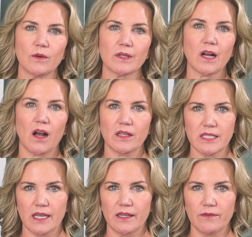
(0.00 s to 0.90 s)
or
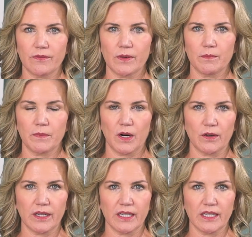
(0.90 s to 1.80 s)
content for
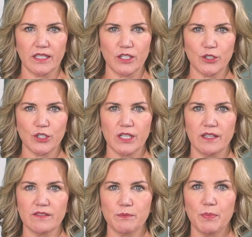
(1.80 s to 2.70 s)
marketing initiatives,